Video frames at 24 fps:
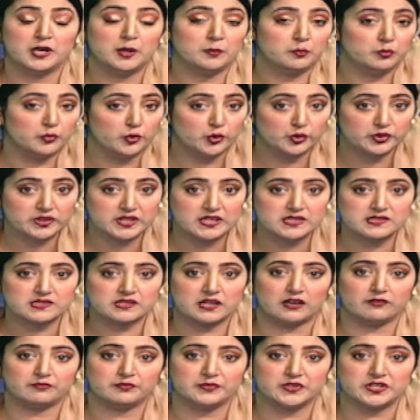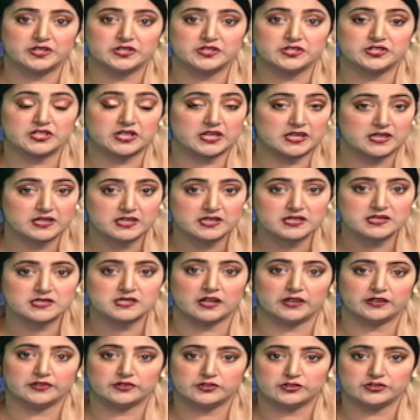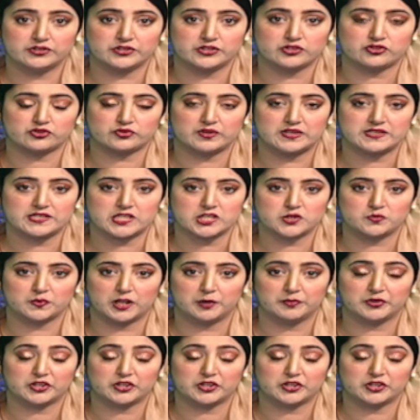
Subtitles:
Modi's government is under distress as well,